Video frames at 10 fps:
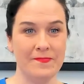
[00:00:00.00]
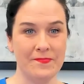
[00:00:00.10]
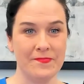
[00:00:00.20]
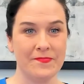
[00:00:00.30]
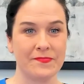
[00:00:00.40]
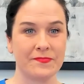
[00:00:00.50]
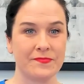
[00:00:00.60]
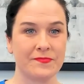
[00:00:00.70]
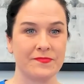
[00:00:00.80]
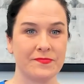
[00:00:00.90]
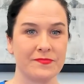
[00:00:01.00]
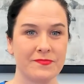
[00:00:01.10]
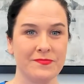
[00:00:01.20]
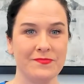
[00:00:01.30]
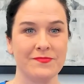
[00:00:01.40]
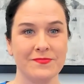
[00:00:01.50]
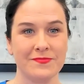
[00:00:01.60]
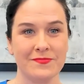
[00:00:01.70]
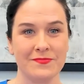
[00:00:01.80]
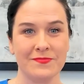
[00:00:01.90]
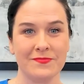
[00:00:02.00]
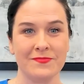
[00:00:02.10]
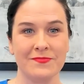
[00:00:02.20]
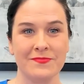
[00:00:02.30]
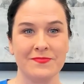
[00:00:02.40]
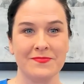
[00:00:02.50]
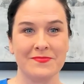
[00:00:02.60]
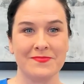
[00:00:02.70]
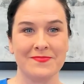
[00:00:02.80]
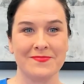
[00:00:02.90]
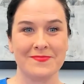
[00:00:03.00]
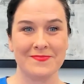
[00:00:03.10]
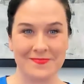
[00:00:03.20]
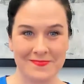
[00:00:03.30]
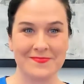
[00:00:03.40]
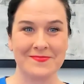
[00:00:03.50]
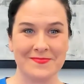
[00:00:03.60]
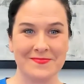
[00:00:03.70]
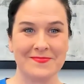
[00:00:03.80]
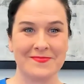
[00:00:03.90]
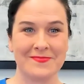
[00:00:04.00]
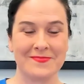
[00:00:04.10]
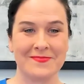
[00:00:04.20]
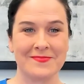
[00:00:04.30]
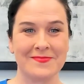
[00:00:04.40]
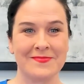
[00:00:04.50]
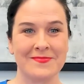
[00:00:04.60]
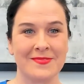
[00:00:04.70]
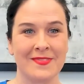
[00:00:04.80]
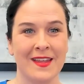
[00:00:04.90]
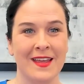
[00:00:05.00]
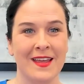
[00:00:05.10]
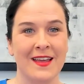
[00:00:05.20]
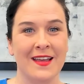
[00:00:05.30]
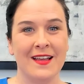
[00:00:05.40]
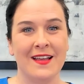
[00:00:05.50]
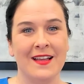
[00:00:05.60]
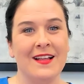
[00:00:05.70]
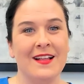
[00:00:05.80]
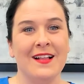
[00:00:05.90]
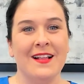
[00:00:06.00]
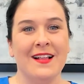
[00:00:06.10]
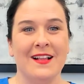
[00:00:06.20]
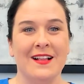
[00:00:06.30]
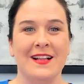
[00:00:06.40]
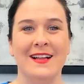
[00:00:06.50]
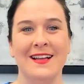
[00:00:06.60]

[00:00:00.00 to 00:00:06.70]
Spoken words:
(not speaking)